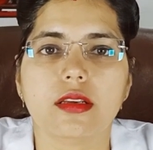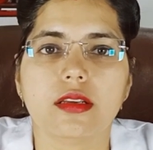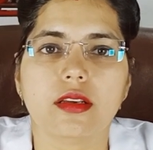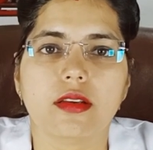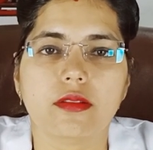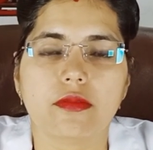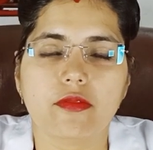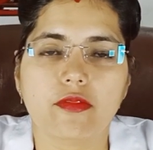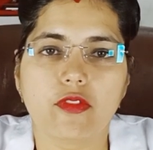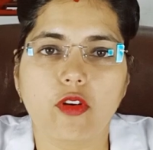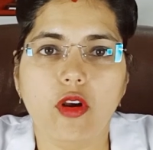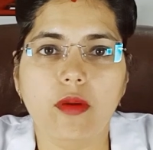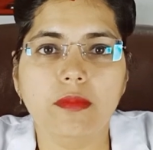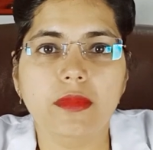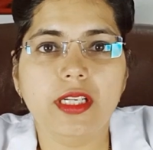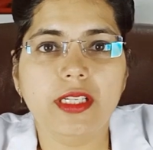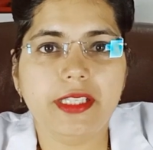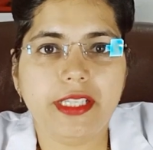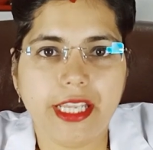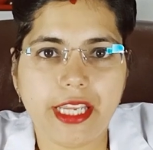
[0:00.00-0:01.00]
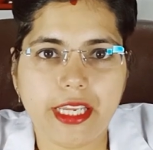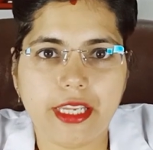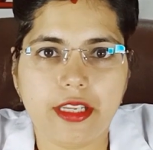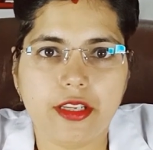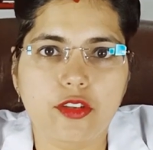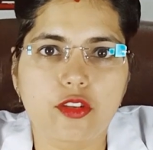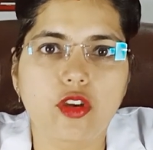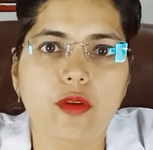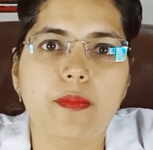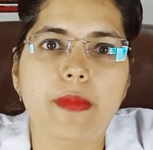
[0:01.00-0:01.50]
From the day
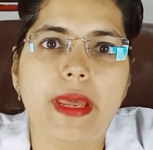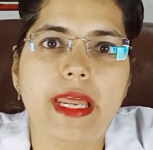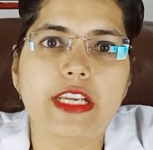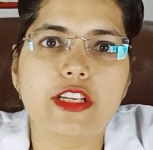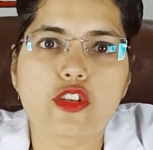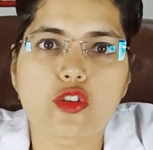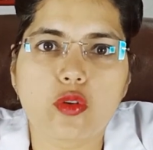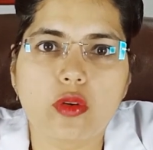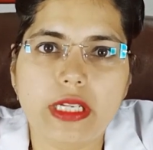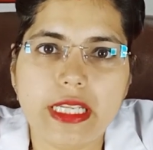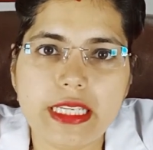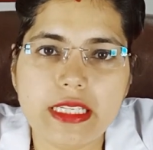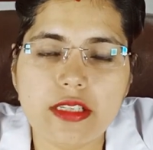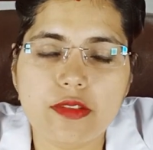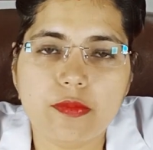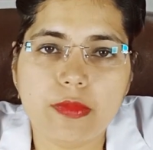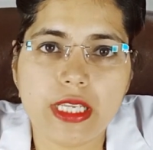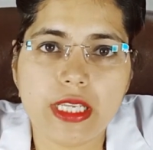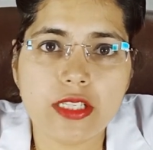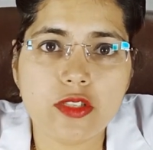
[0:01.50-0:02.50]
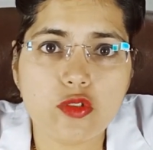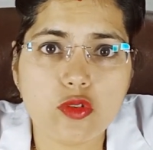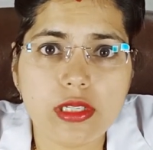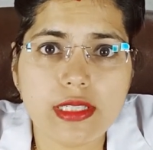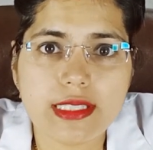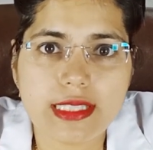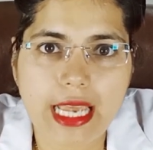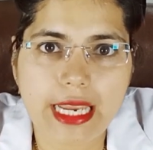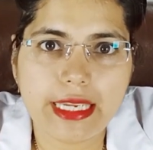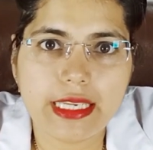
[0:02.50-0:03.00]
your menstrual
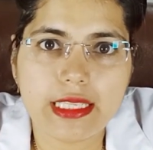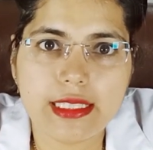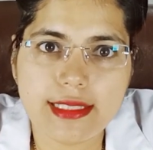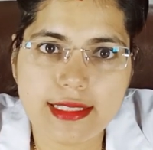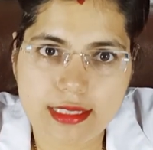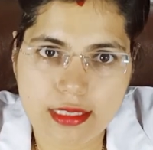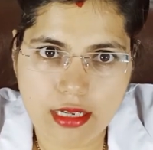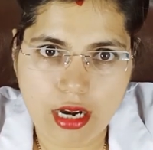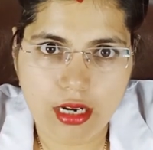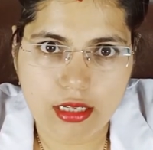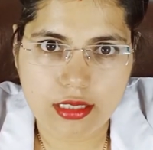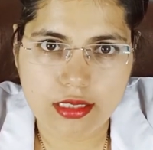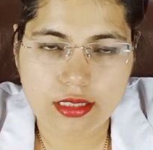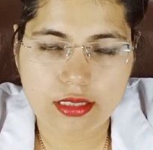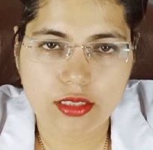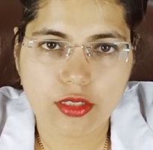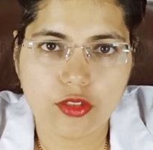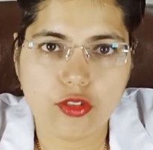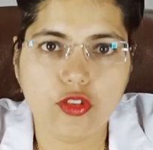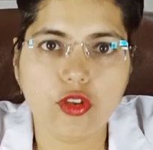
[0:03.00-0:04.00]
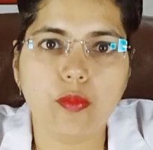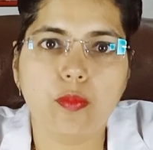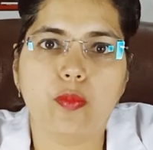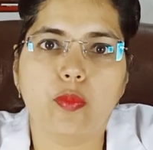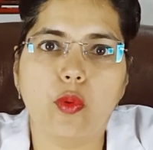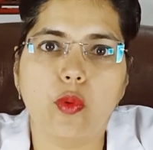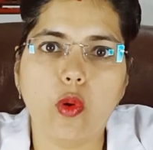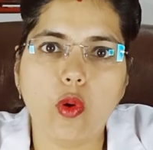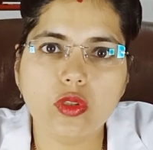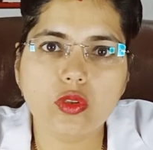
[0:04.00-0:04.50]
cycle starts, your
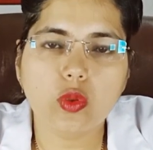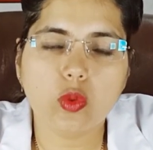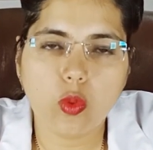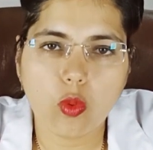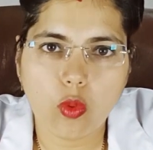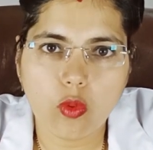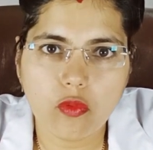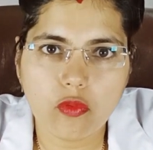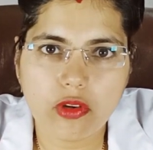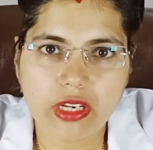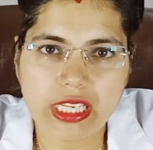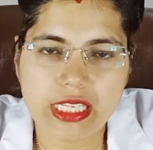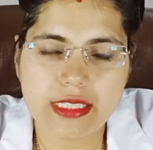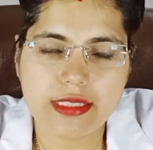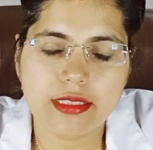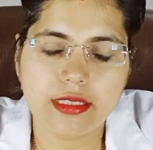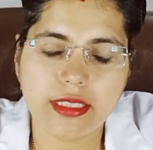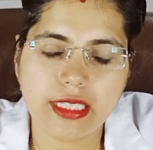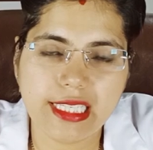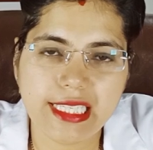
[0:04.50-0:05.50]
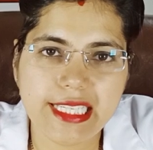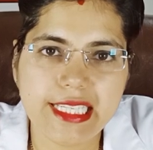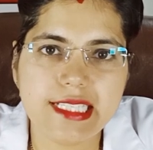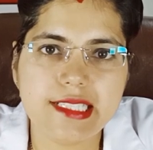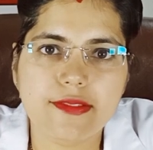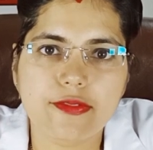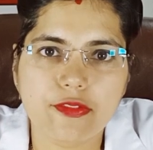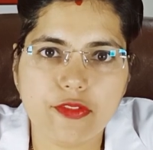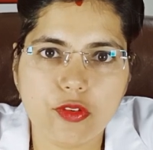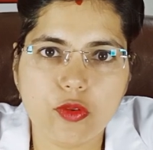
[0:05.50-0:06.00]
both ovaries release
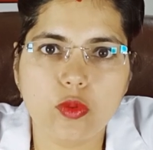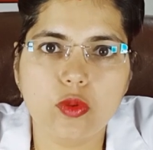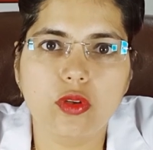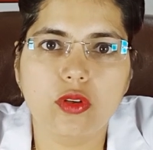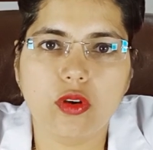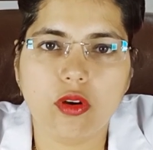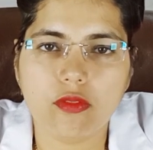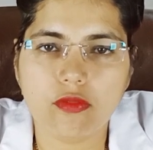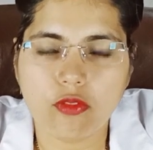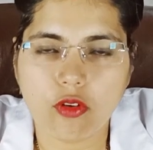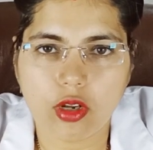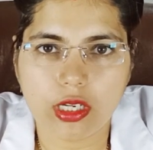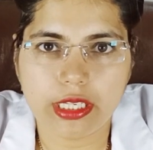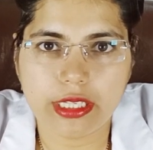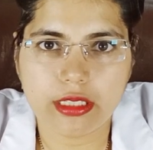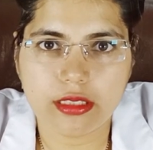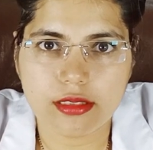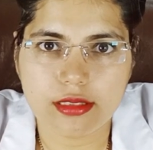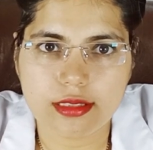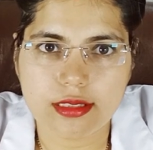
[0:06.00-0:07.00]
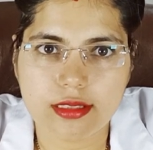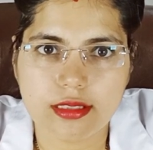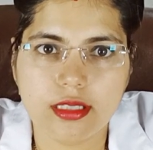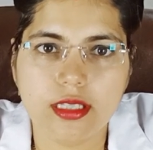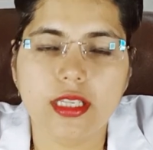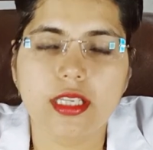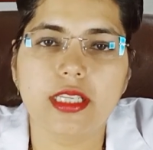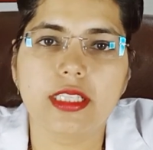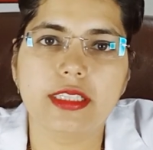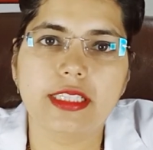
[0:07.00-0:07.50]
few follicles.
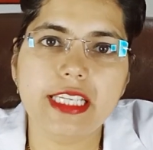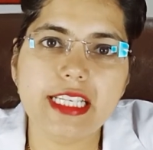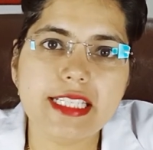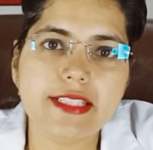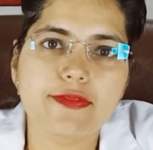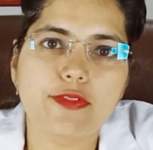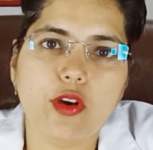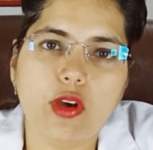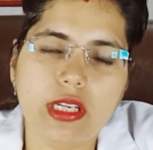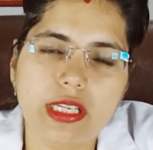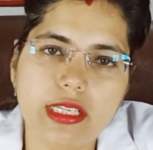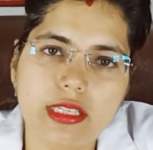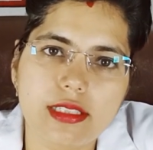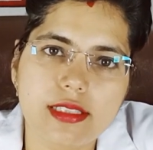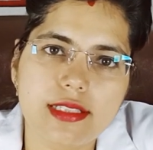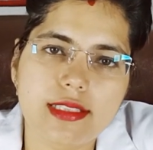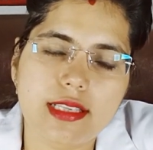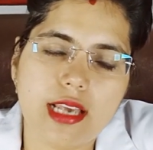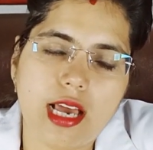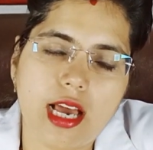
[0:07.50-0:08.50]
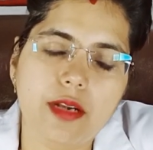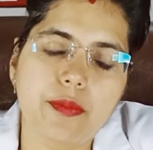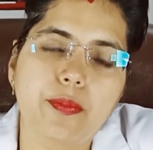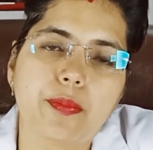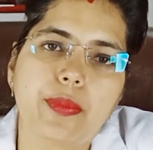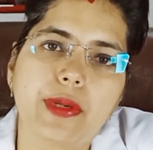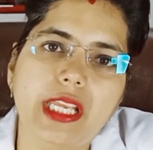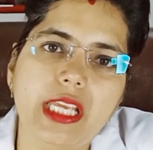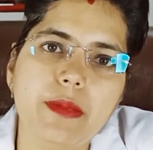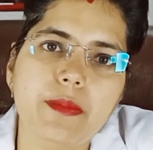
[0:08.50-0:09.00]
These follicles are
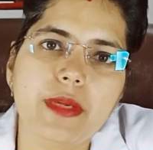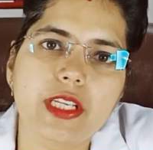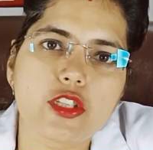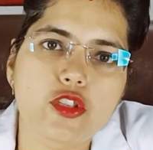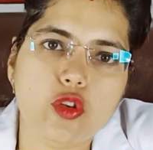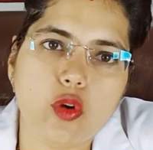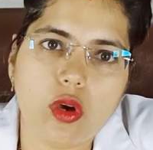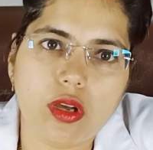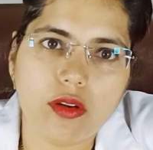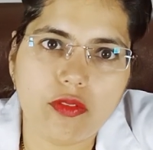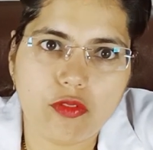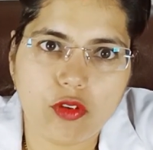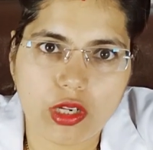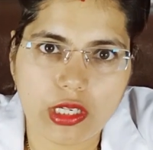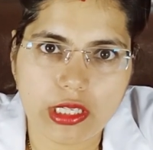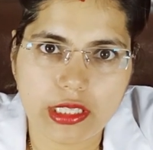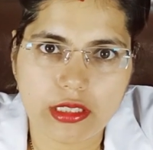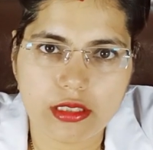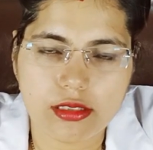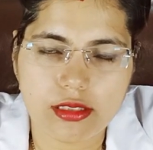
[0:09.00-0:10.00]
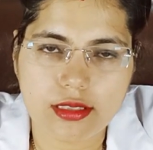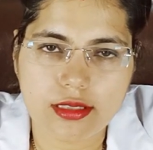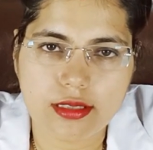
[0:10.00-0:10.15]
premature follicles.